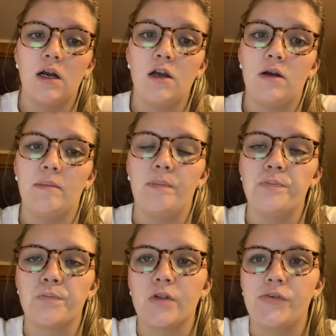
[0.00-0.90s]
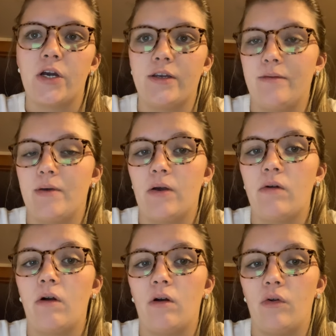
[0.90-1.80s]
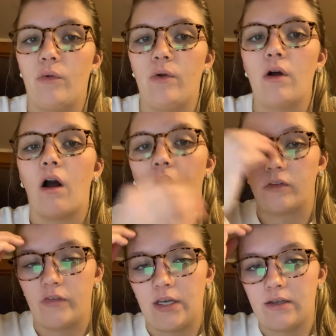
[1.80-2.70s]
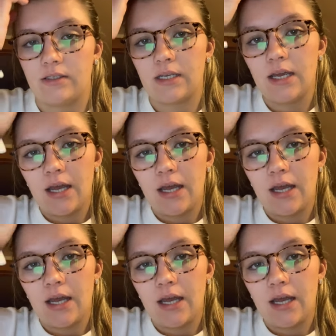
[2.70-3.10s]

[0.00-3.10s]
um, talking about all all of this,